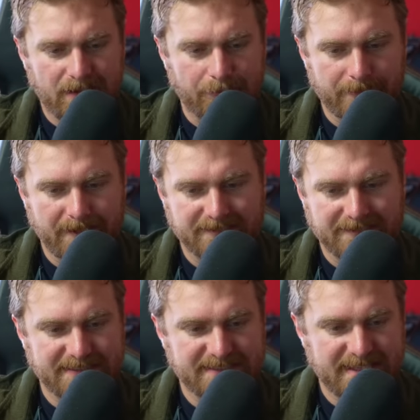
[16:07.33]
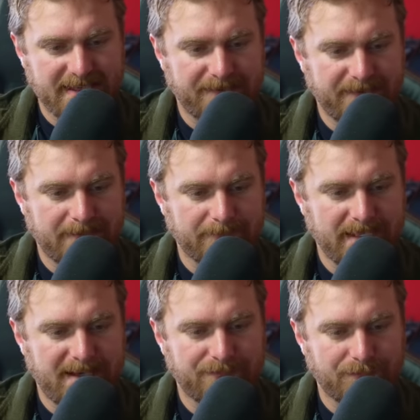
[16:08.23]
around to the south, and
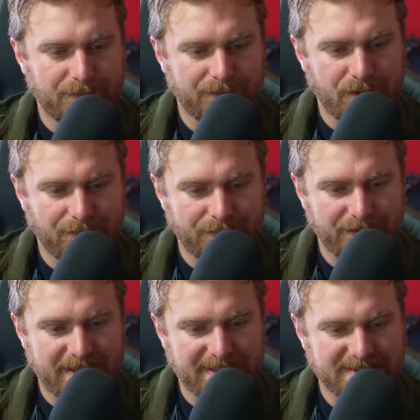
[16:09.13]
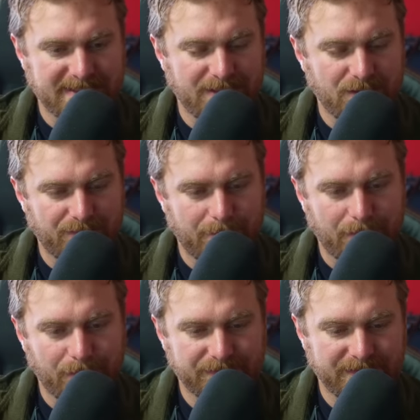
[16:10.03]
we have, of course, Novodonetsky,
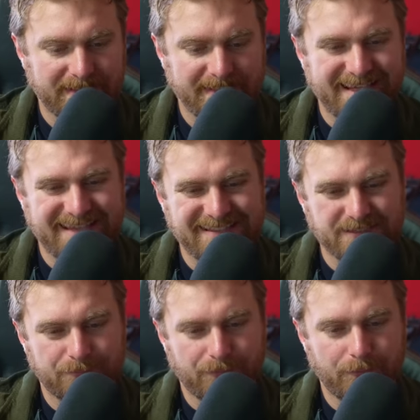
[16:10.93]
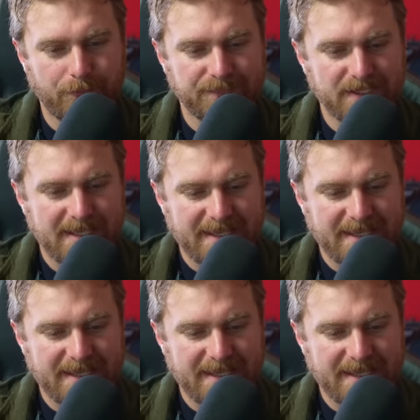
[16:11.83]
Novomolsky here. And this proves,